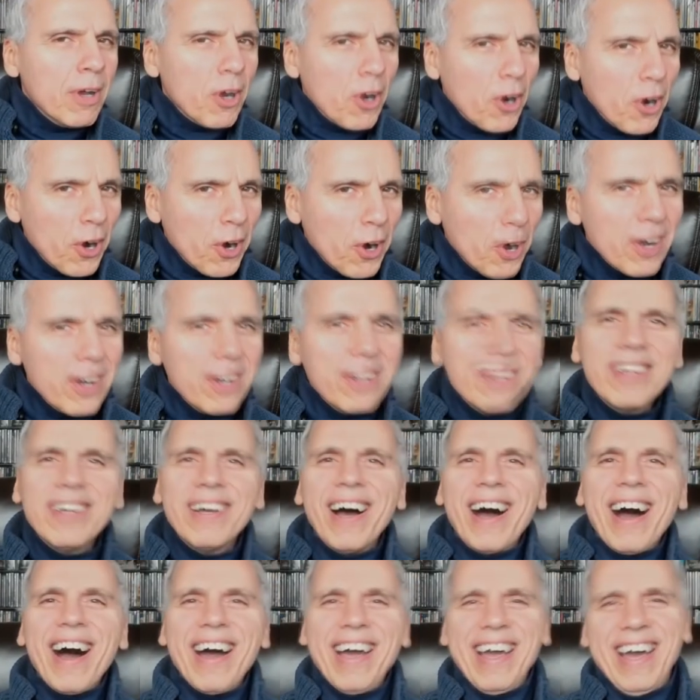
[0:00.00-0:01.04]
er
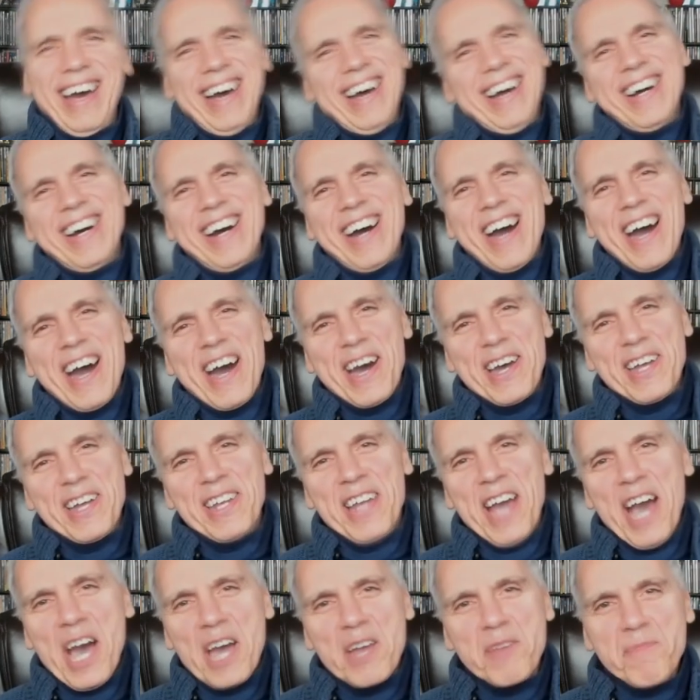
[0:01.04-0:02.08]
uh,
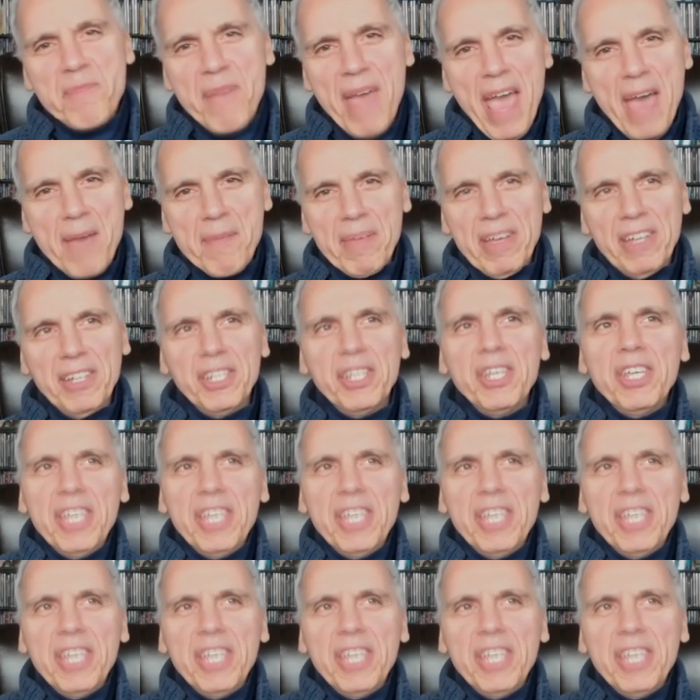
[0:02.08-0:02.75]
on on Batman.